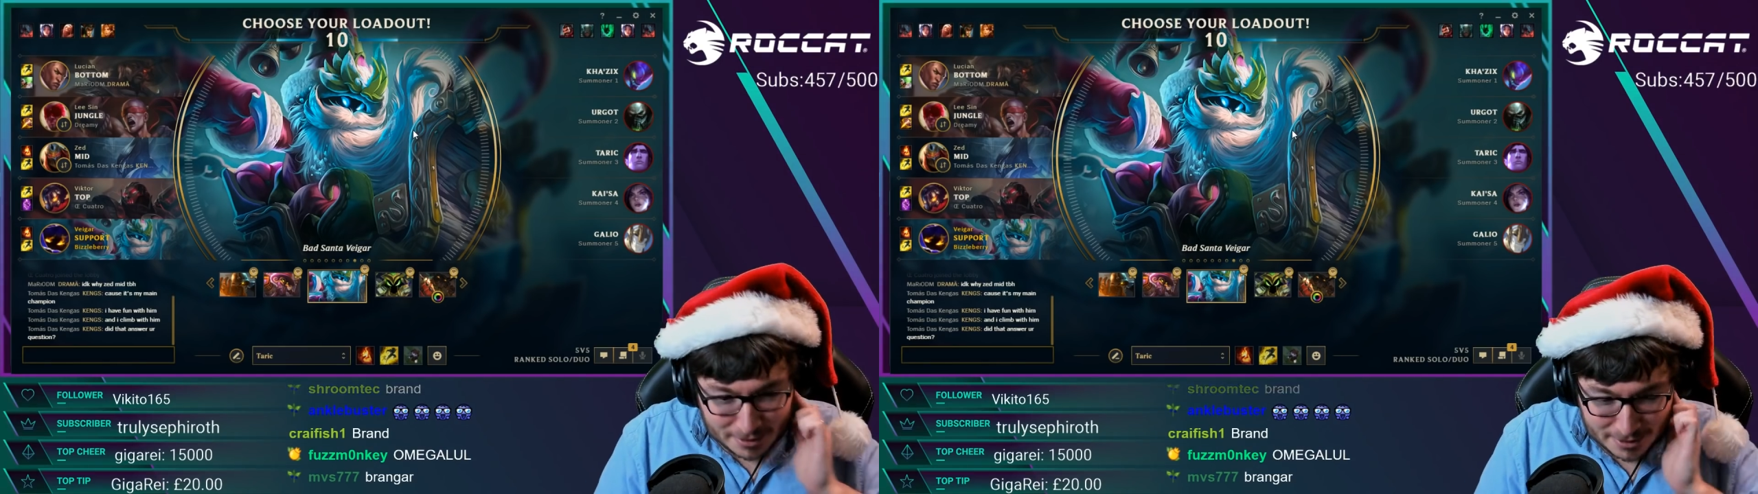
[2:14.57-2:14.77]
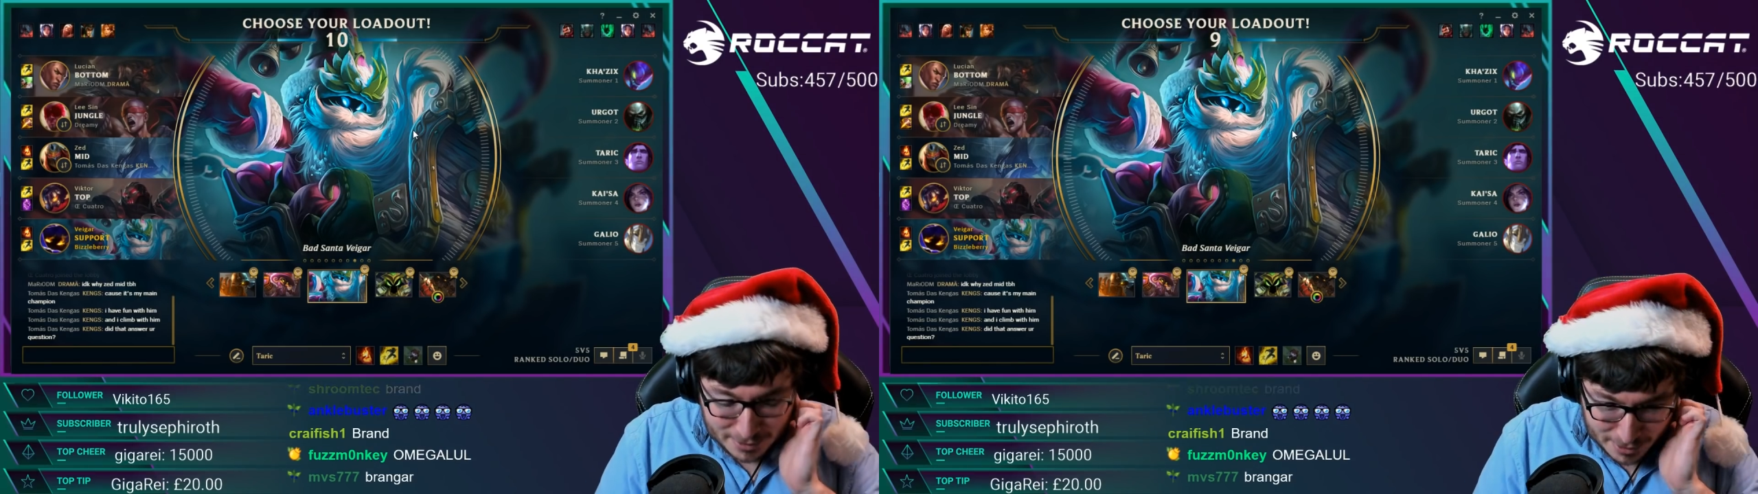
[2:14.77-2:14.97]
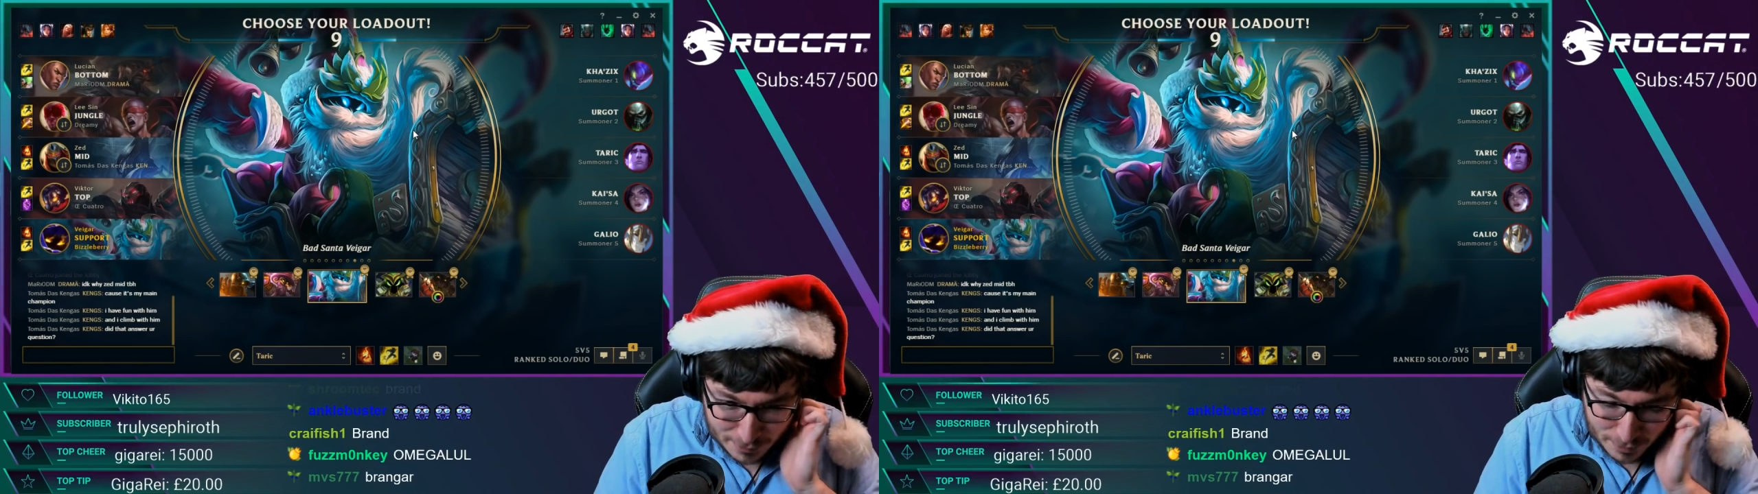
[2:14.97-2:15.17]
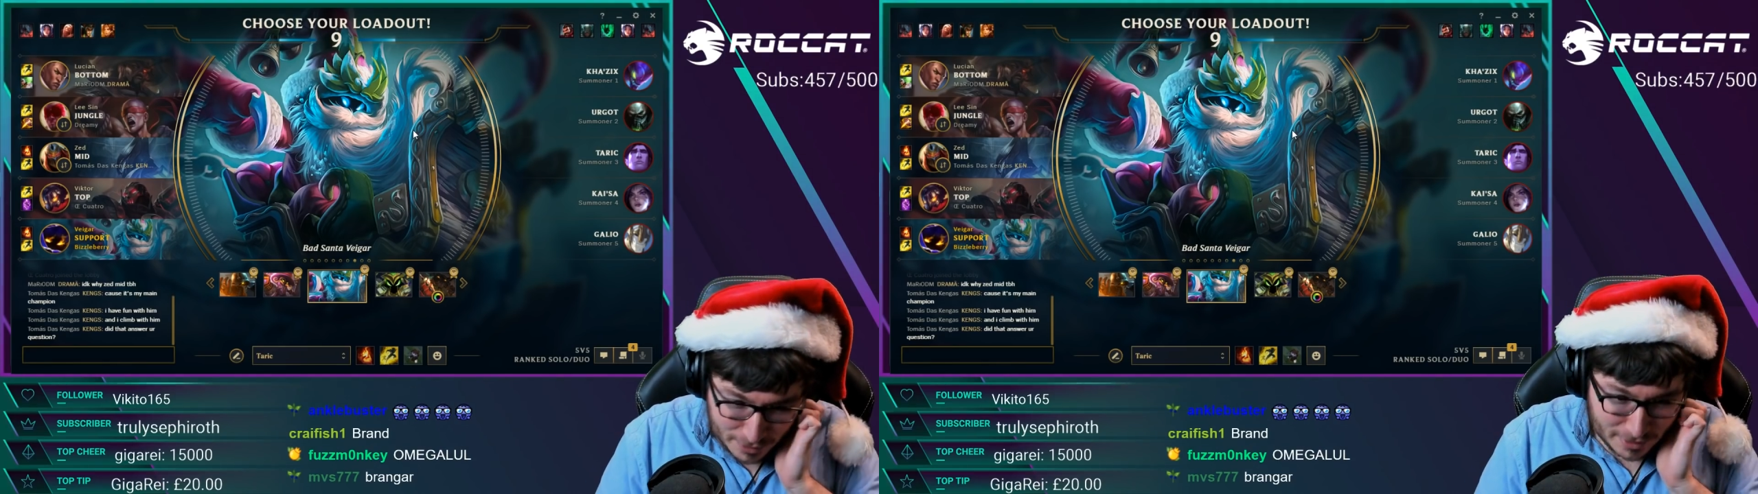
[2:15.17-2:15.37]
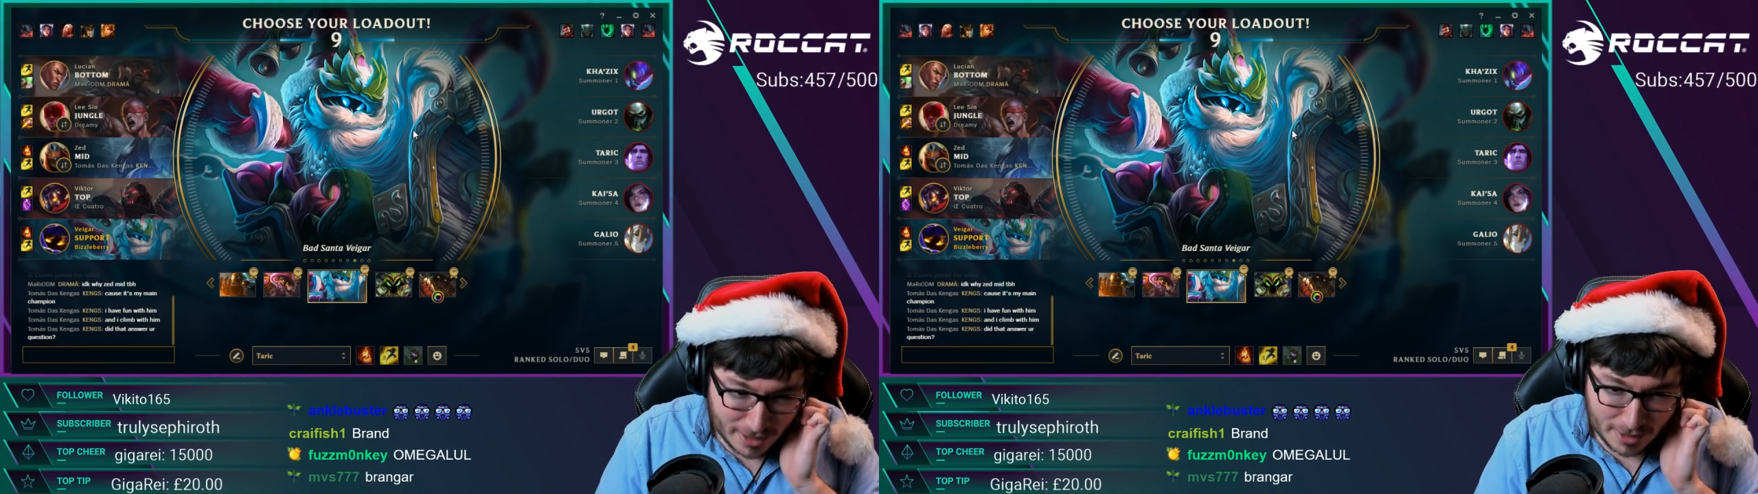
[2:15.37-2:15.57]
I don't know if I
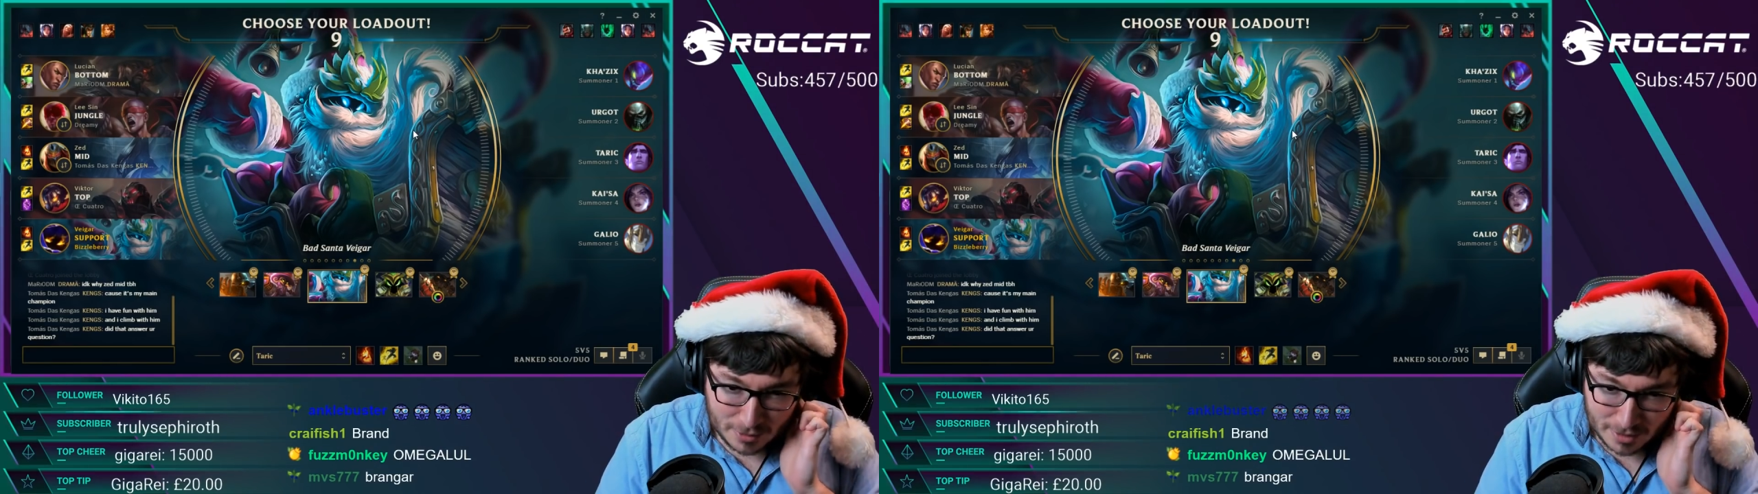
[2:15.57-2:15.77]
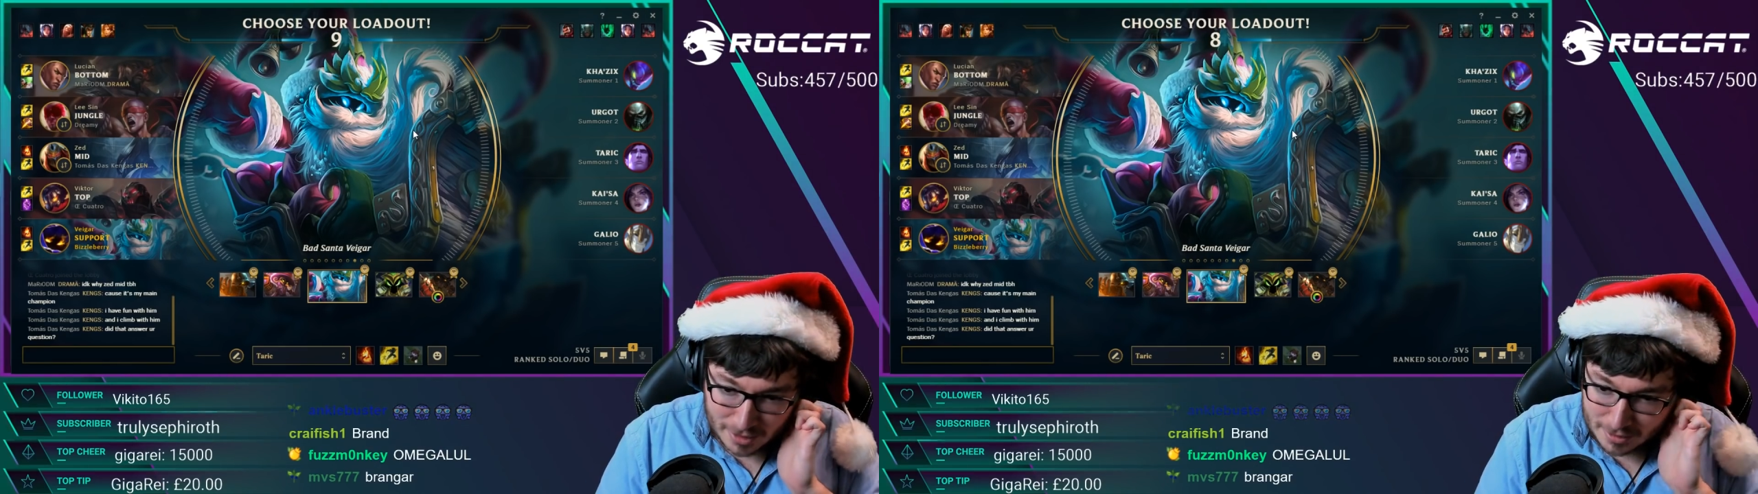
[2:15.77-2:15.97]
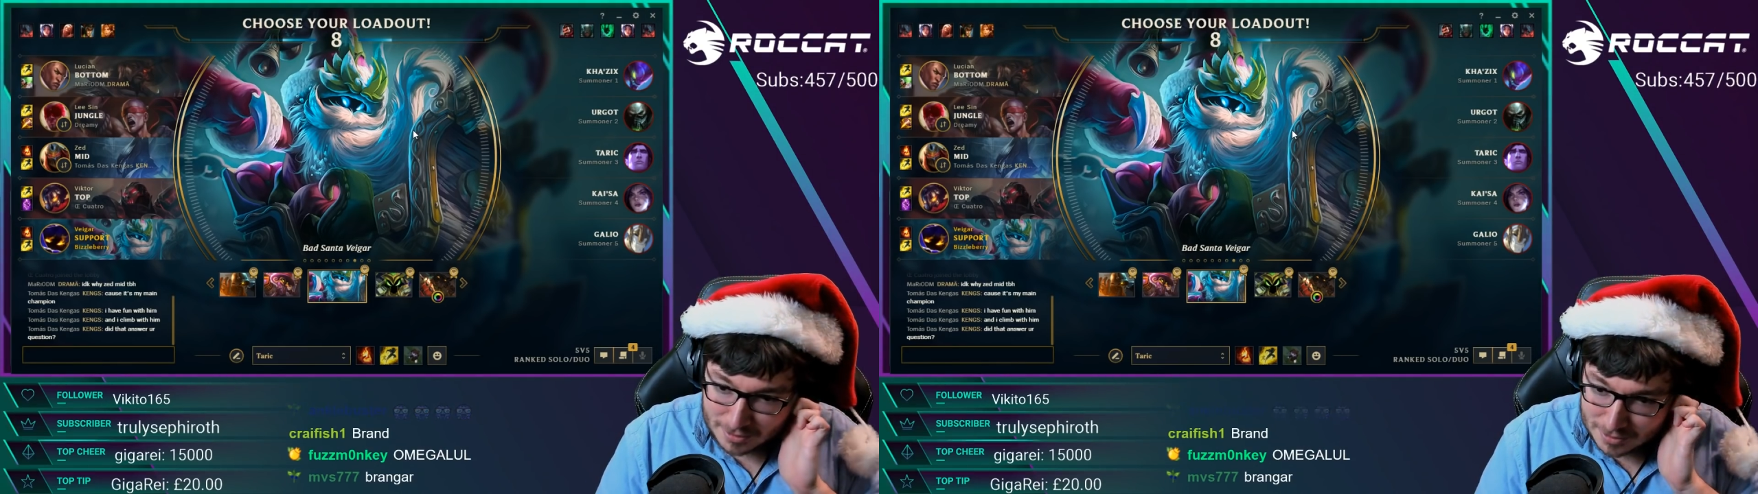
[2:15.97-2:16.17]
could handle that.